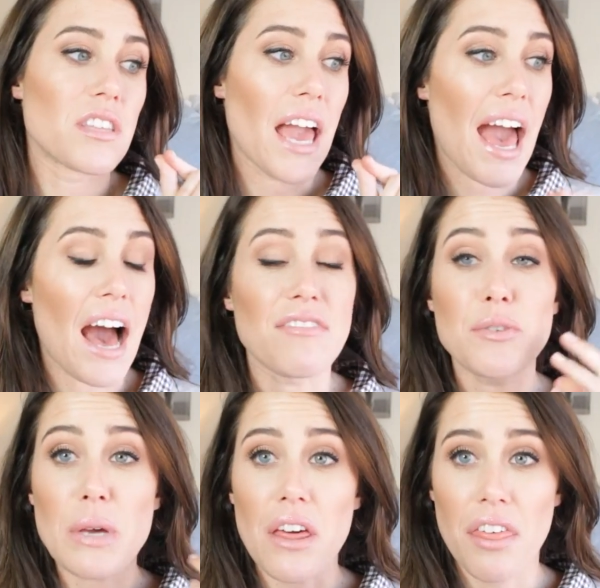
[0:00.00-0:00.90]
They have
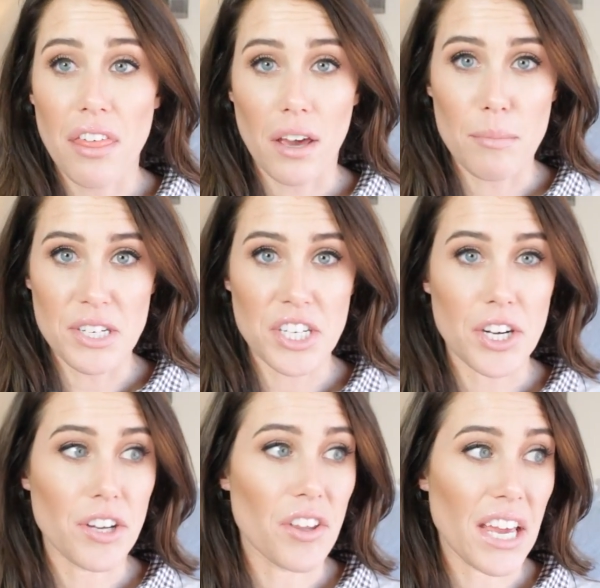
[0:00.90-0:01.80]
to be a thick material.